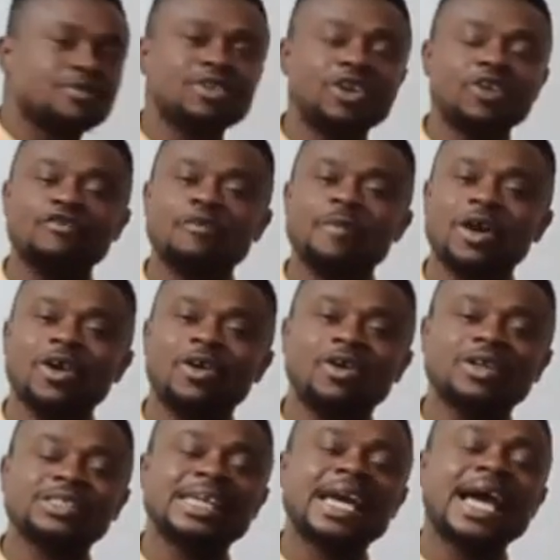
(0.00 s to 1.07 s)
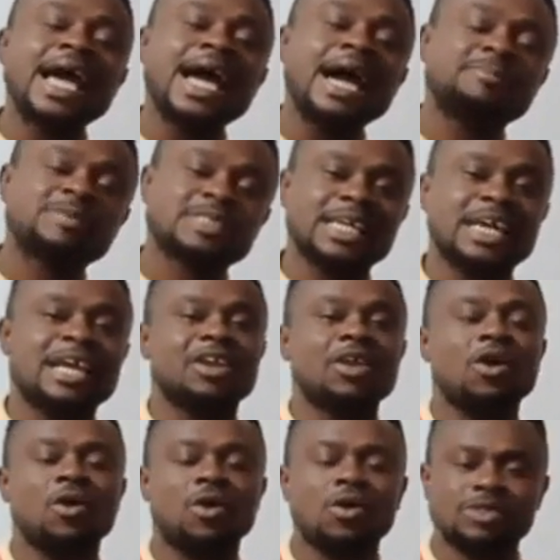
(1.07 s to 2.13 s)
neuropharmacology helps a
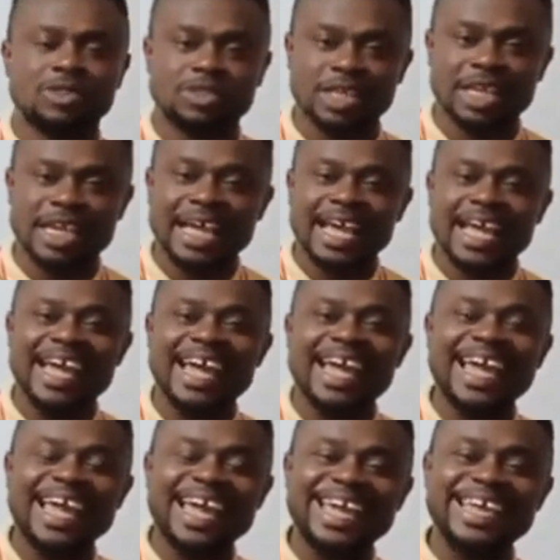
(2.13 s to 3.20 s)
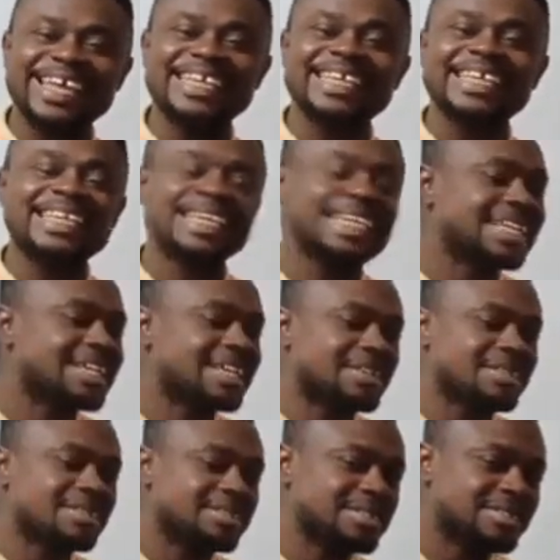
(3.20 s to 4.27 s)
lot in
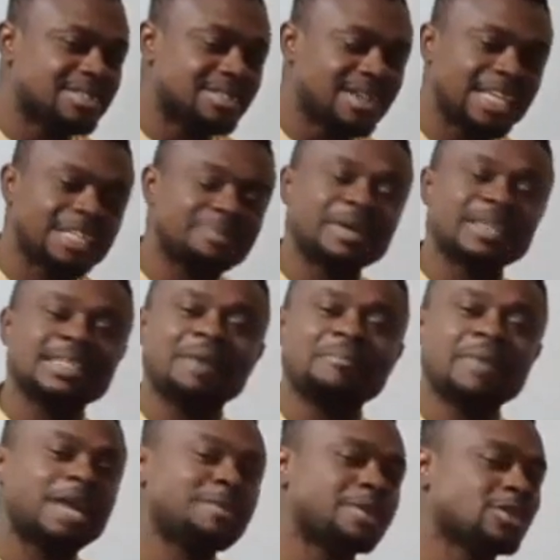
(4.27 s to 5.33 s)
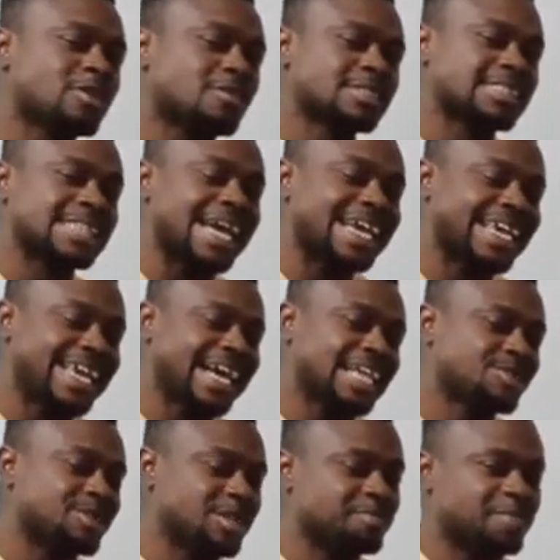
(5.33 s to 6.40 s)
treatment and management of
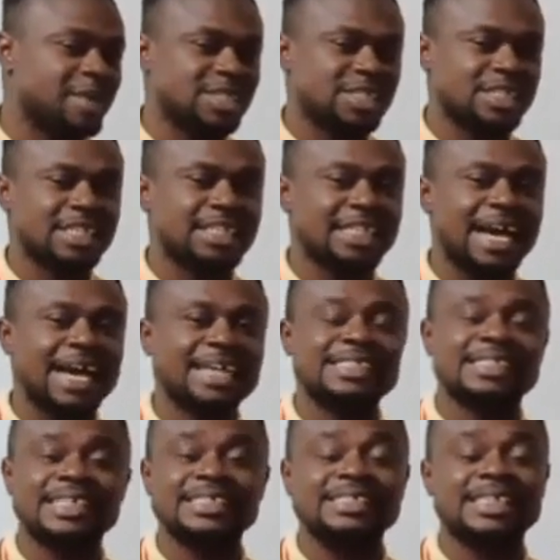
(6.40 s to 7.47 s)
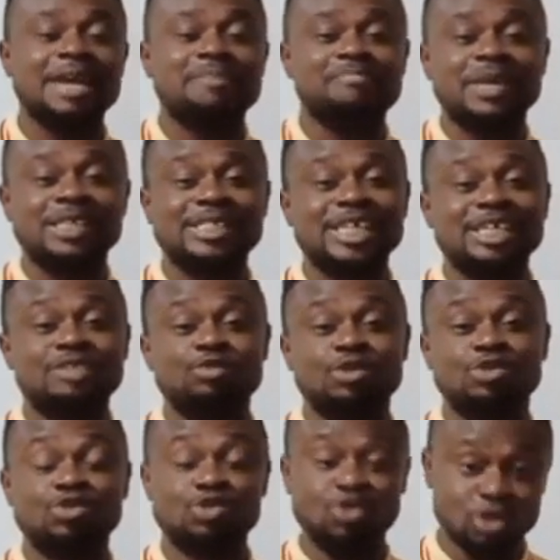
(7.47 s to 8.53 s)
psychiatric patients, at the same time patients
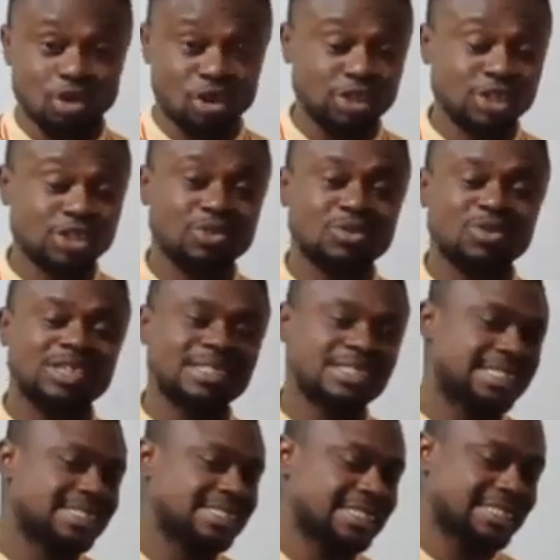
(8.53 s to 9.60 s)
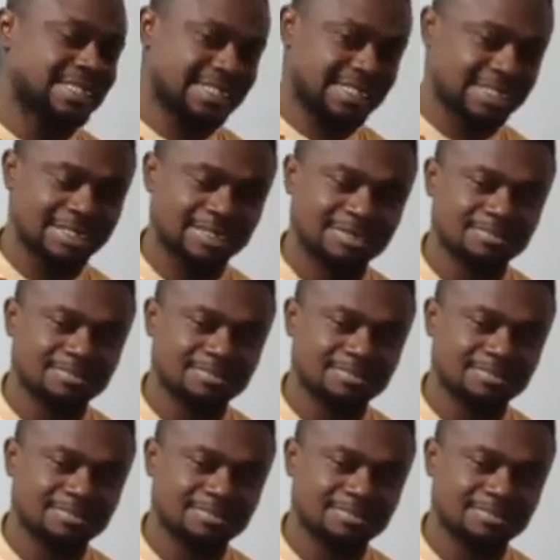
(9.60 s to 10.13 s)
with neurological diseases.